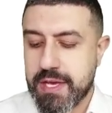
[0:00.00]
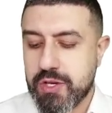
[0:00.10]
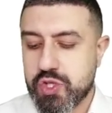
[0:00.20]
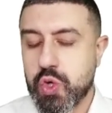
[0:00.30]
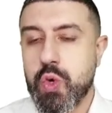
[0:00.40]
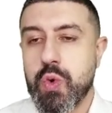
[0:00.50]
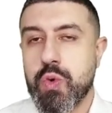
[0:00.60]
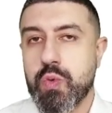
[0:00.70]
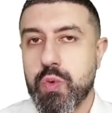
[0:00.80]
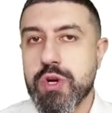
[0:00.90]
So
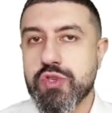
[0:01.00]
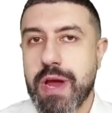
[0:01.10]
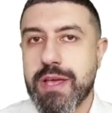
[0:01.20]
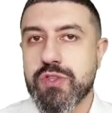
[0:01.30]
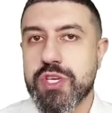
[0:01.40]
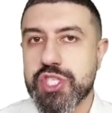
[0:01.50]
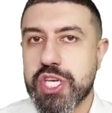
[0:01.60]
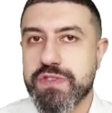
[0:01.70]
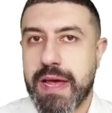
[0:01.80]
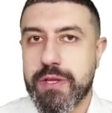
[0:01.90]
we're trying to exchange
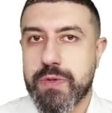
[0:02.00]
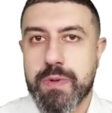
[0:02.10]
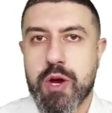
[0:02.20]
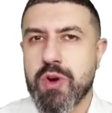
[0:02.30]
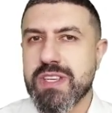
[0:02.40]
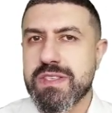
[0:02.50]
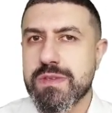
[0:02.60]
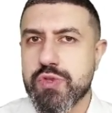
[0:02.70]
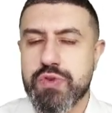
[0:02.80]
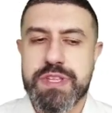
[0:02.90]
value across
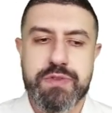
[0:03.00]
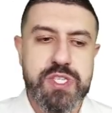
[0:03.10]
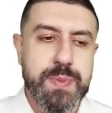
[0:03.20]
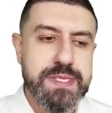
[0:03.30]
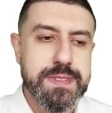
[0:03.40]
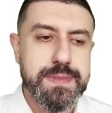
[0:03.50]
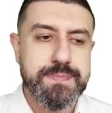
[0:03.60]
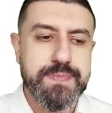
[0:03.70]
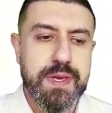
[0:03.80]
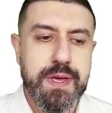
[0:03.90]
3 different spaces:
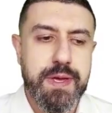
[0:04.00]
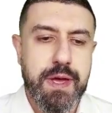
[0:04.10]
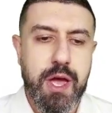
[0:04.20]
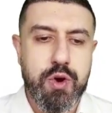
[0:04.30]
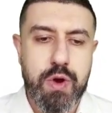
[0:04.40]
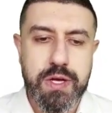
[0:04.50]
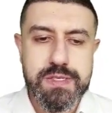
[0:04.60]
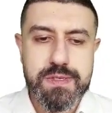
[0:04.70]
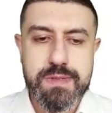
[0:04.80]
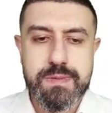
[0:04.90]

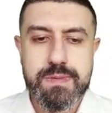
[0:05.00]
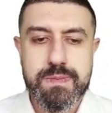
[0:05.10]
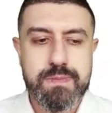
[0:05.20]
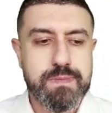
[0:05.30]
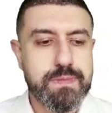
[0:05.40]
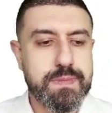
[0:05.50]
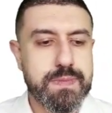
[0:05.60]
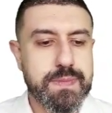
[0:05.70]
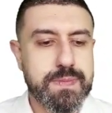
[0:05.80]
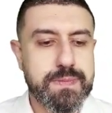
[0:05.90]
across
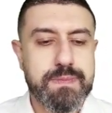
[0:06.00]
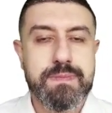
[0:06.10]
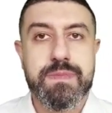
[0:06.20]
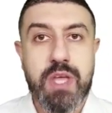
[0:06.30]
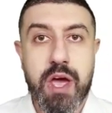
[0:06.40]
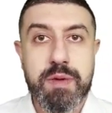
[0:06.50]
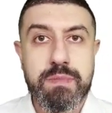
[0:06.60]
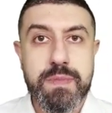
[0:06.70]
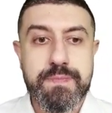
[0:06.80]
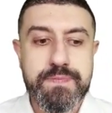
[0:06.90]
time,
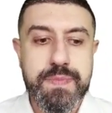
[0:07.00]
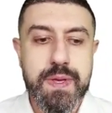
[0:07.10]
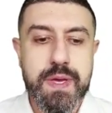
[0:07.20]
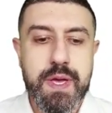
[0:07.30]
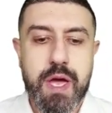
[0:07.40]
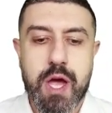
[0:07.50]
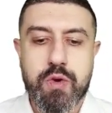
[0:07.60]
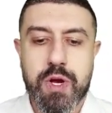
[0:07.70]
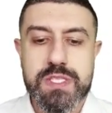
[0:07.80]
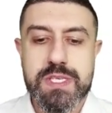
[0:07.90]

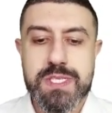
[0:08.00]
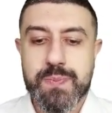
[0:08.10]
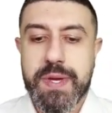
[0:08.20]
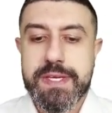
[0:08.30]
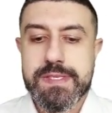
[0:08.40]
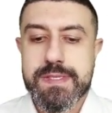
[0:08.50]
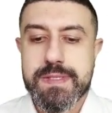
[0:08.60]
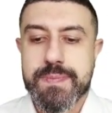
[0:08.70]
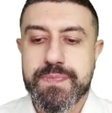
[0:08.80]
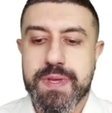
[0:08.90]
across space,
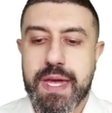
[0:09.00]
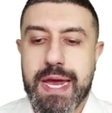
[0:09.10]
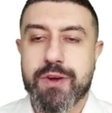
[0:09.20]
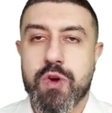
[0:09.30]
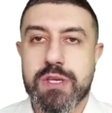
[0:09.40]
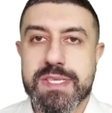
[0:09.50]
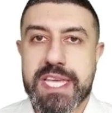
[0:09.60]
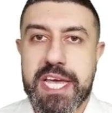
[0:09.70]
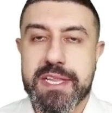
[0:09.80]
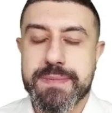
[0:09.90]
and across
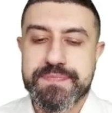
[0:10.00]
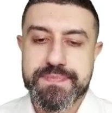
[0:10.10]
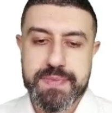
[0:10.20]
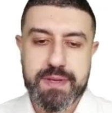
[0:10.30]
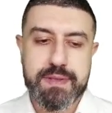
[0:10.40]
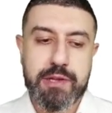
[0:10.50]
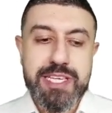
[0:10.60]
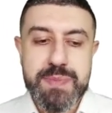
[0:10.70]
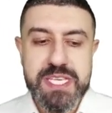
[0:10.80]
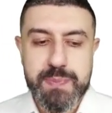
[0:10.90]
scale. Now let
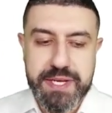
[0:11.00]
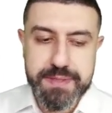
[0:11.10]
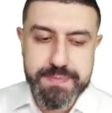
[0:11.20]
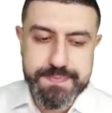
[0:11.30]
me explain.